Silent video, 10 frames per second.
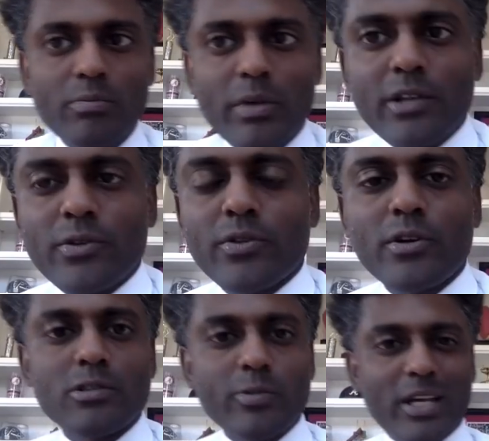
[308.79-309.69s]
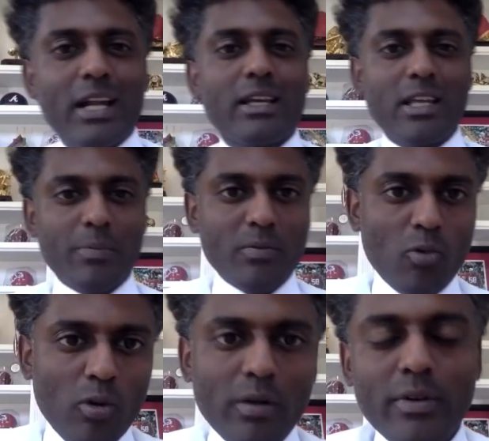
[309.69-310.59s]
It Monday through Thursday, we kind of keep it
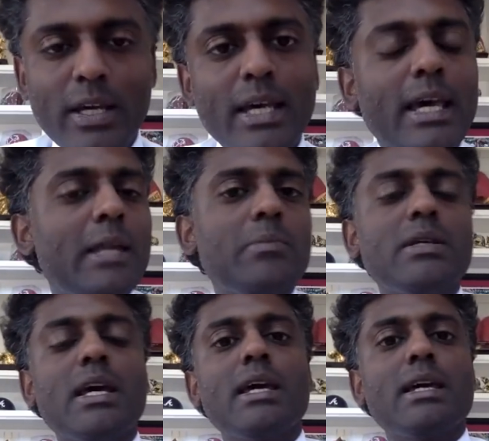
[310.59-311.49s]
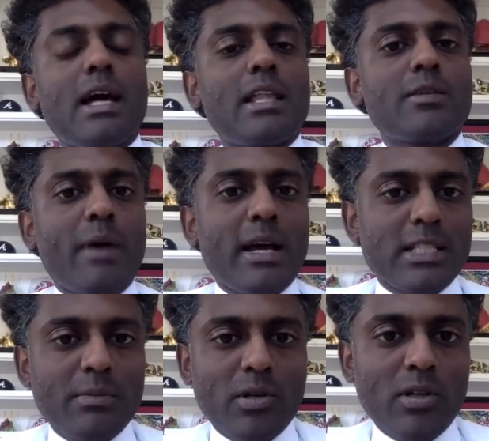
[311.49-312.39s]
more of NBA, college
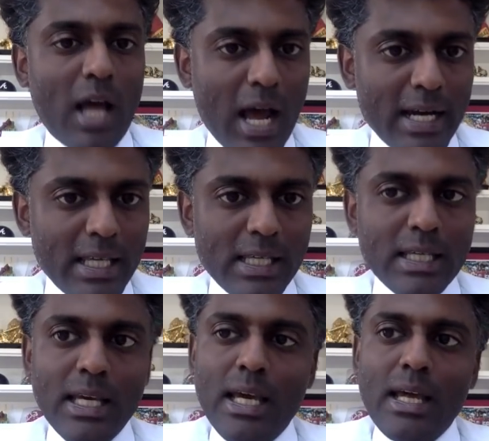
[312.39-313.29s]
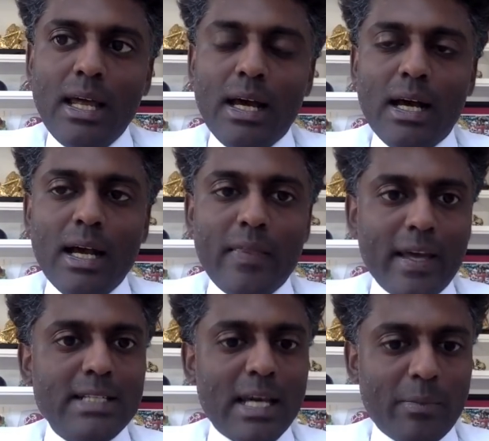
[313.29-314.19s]
basketball, hockey, and
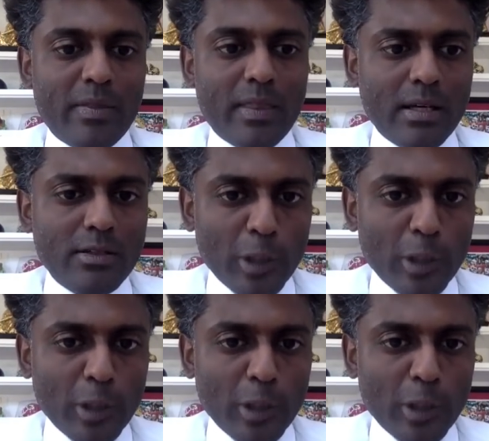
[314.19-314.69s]
that type of thing.